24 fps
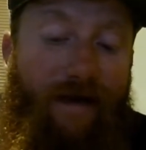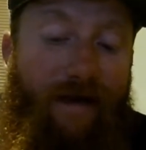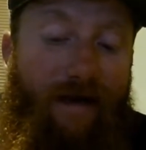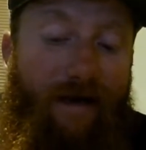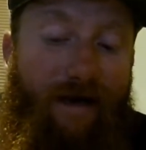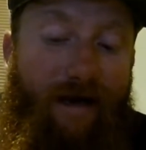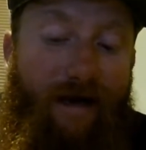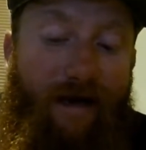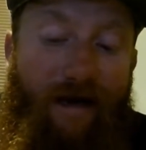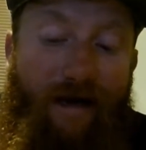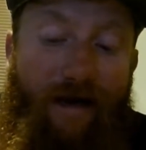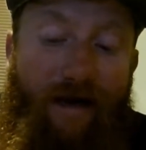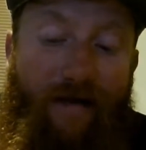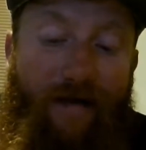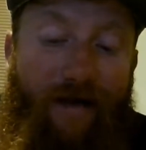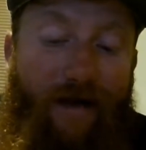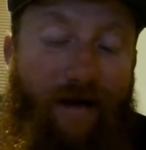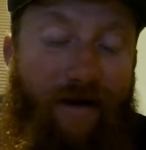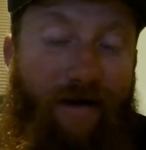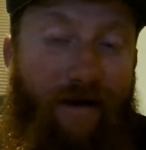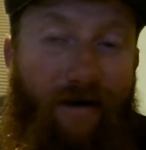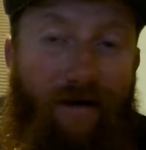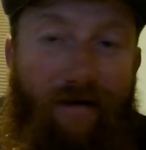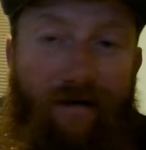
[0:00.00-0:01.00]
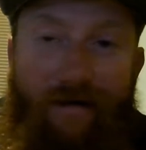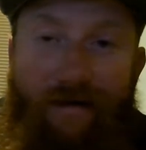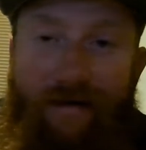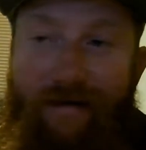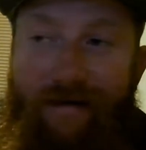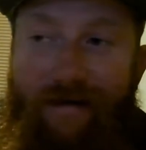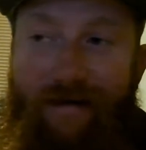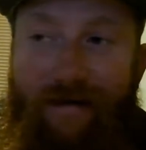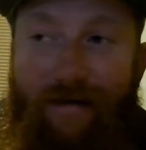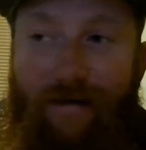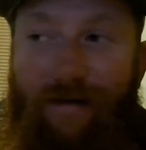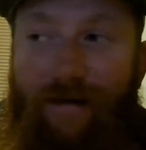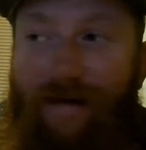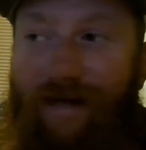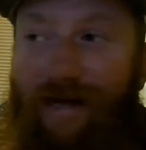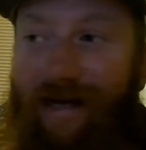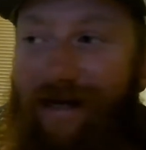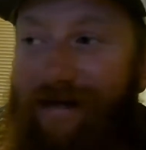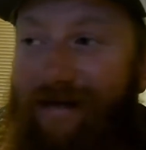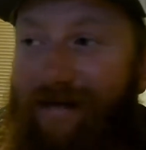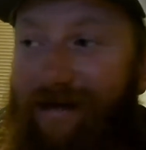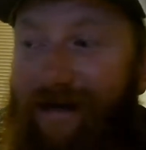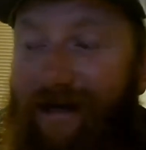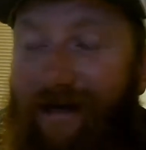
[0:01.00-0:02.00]
That garlic scent will
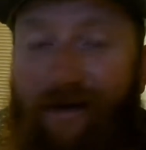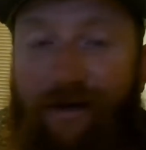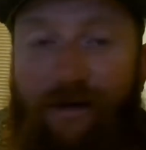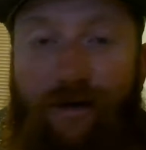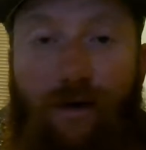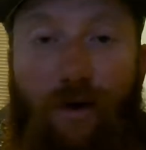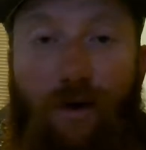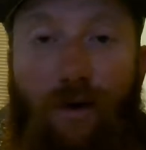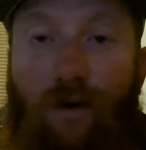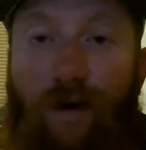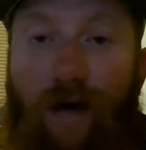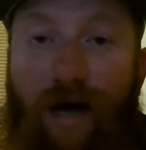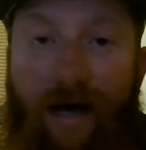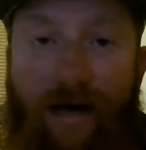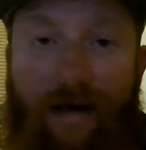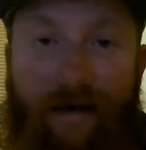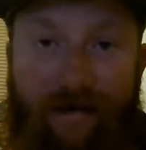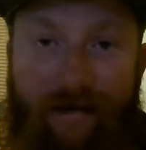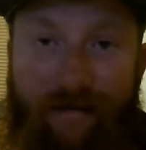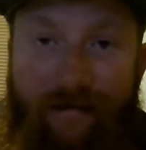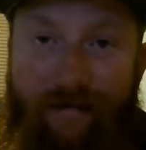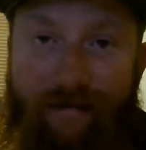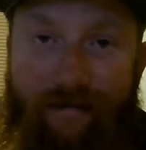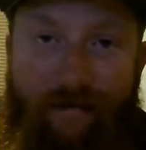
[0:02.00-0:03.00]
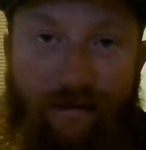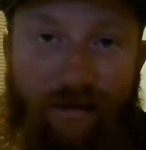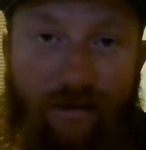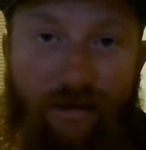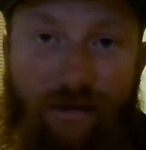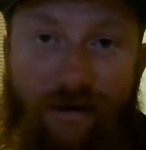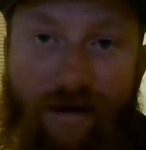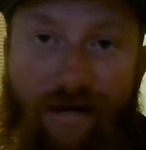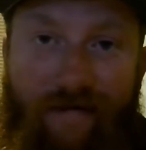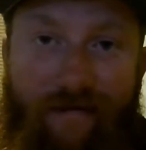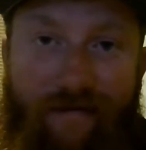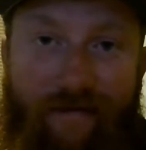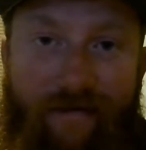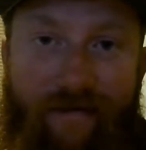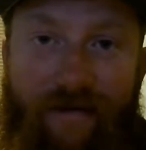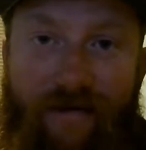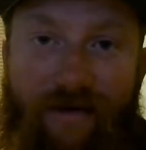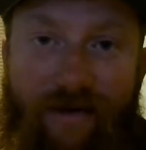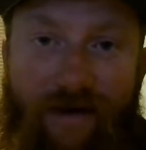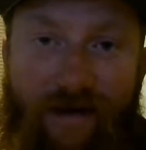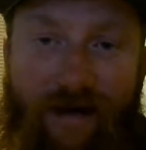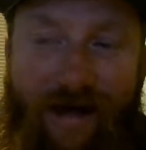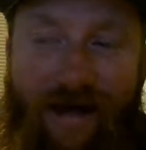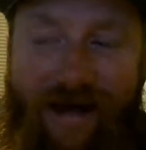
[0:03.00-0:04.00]
last like 2 days of straight
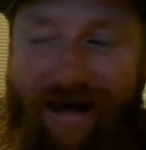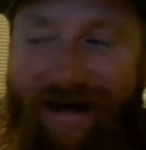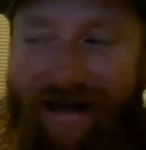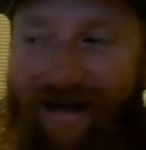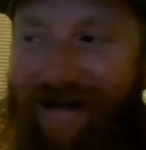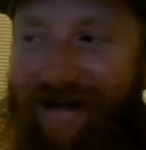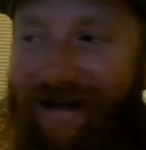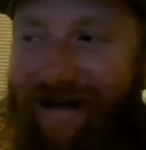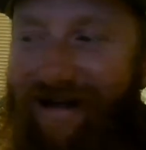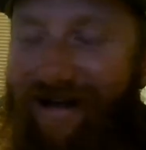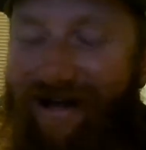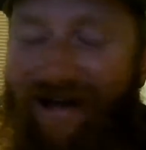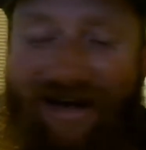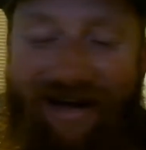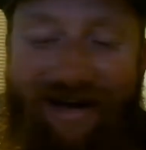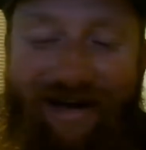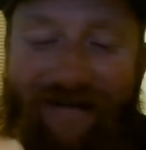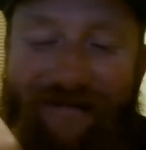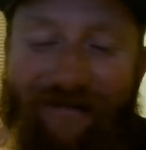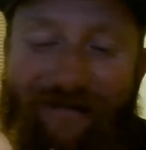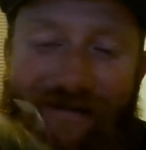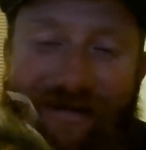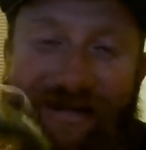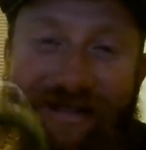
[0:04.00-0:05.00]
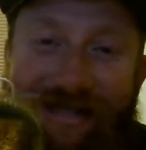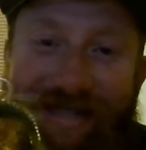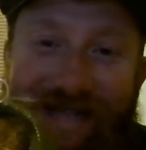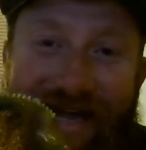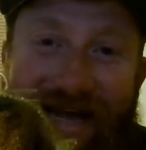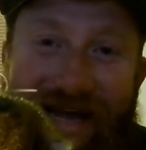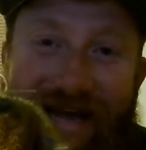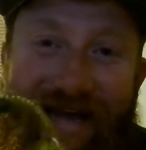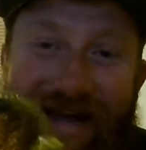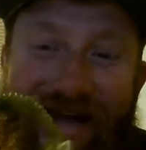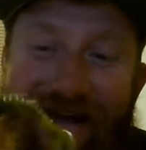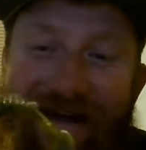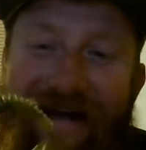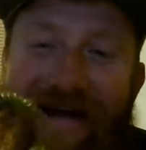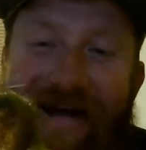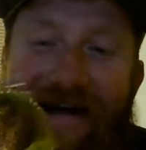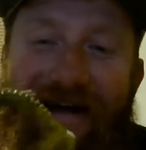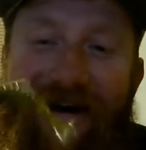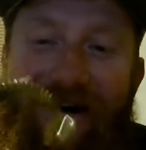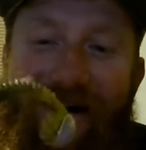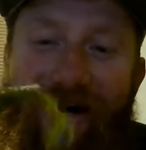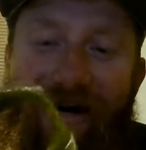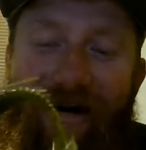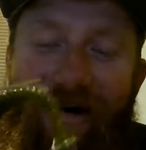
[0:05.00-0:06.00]
fishing and will stay
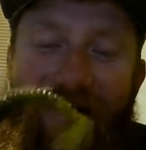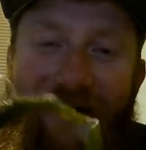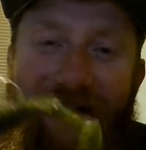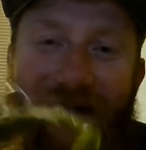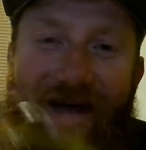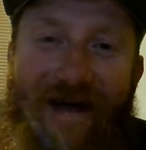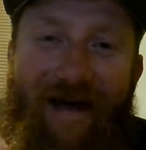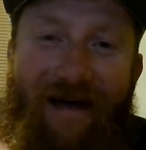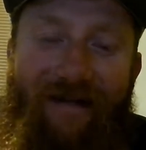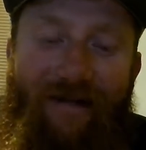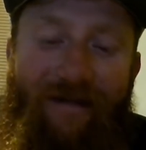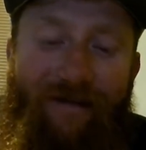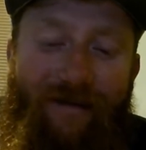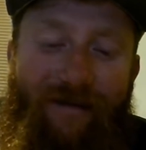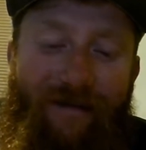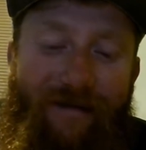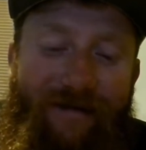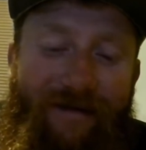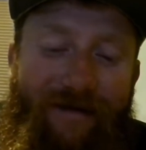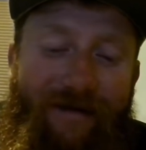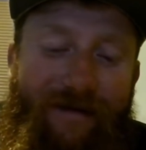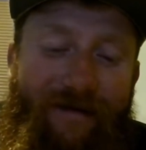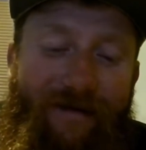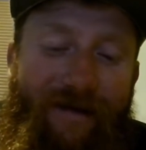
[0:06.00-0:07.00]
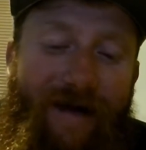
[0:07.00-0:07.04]
on that lure too.